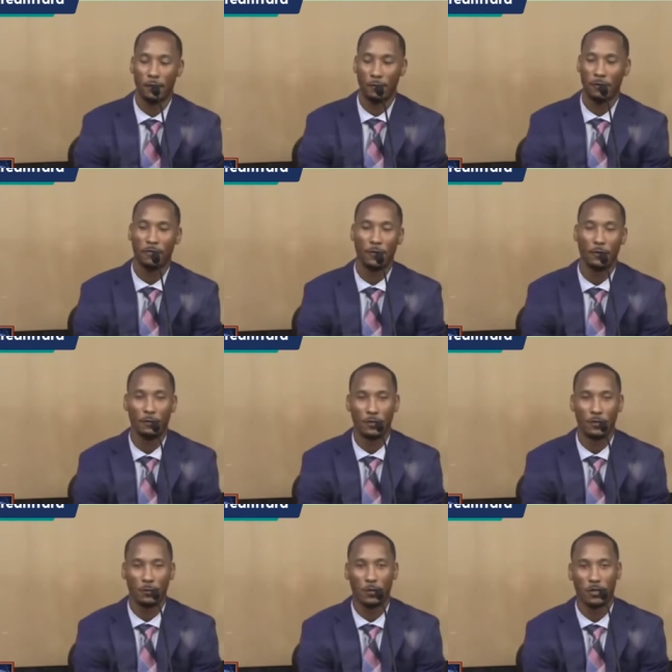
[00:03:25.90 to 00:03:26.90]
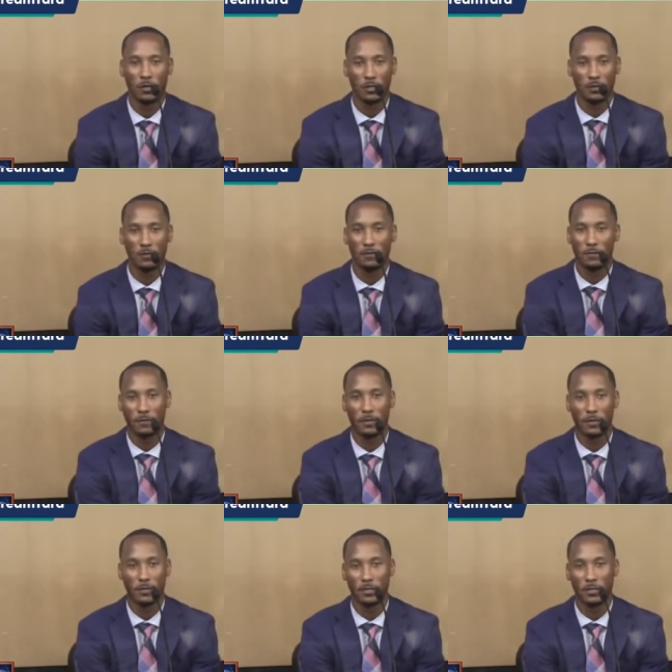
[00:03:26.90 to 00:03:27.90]
She angled the phone to where as
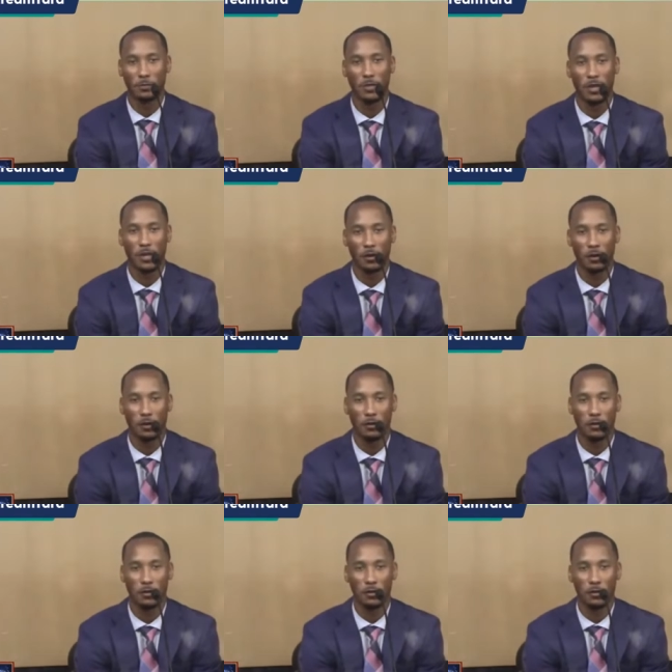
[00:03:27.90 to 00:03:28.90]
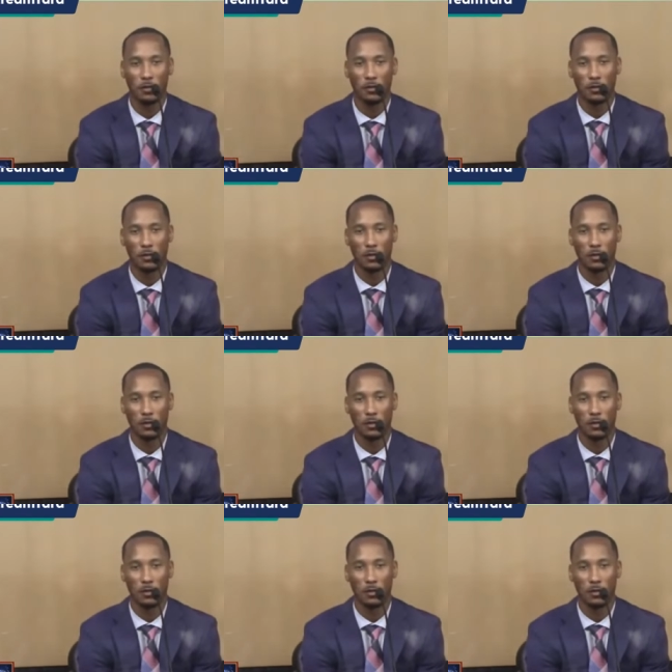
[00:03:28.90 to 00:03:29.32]
if it's just me that called her.